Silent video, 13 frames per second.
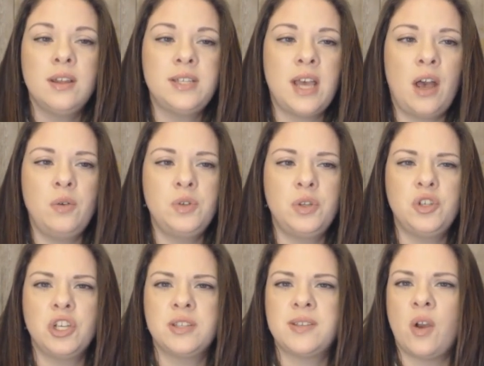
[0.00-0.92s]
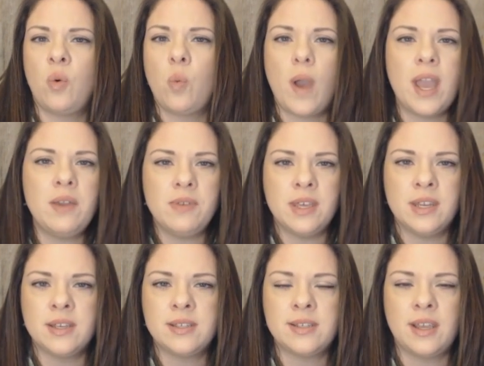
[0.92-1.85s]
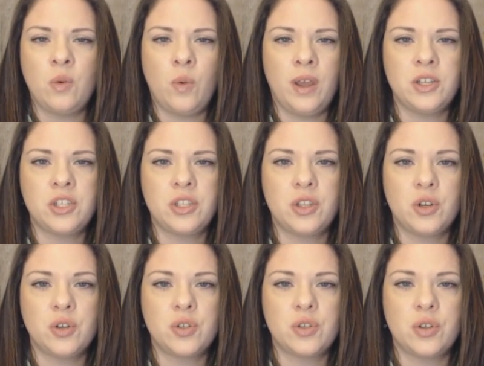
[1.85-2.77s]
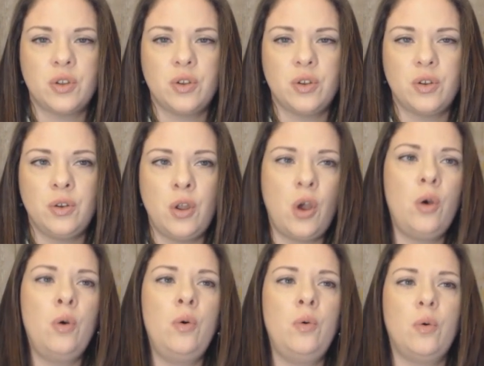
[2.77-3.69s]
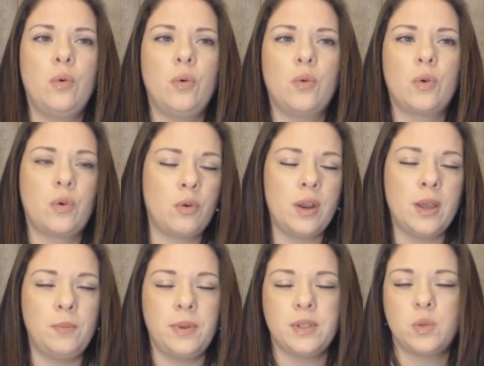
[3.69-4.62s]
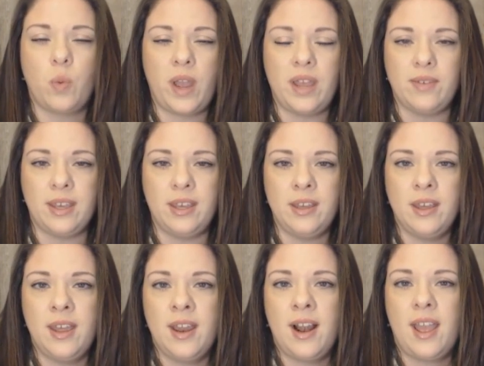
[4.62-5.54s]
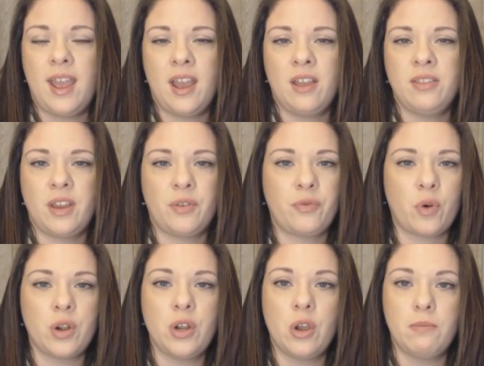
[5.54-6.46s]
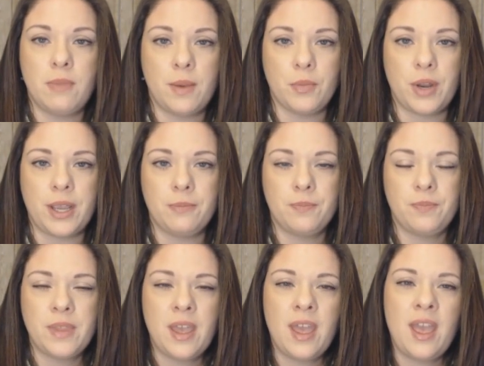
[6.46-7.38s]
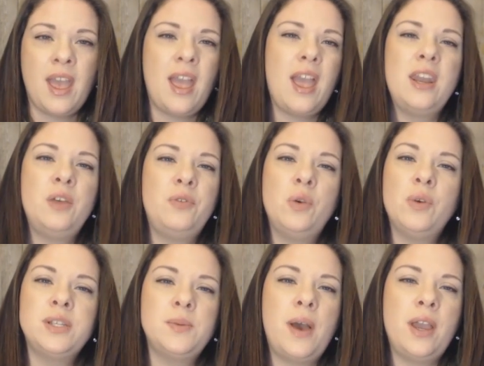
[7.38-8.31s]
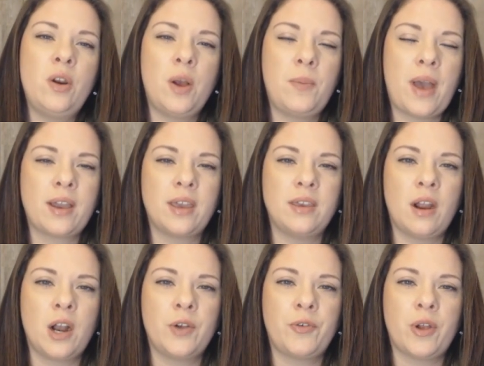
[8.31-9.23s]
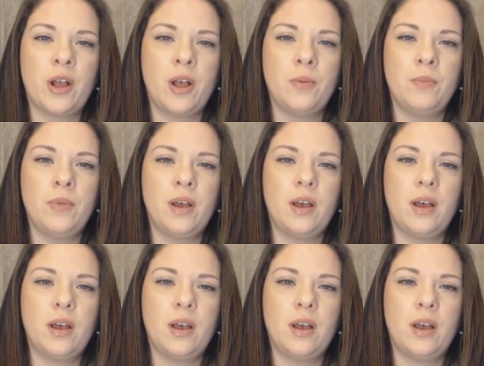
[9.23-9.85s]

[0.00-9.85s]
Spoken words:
down to just a waviness in which there's no crimp, it's wavy, and therefore no memory. And if you were to buy your alpaca yarn from